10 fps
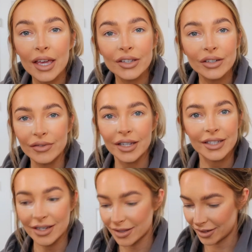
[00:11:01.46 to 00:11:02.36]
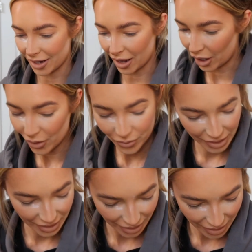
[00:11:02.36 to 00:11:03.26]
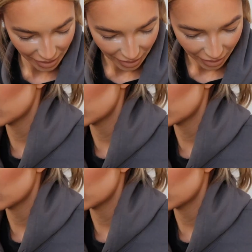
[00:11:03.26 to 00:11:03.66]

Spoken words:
in because I realised I hadn't said hello today.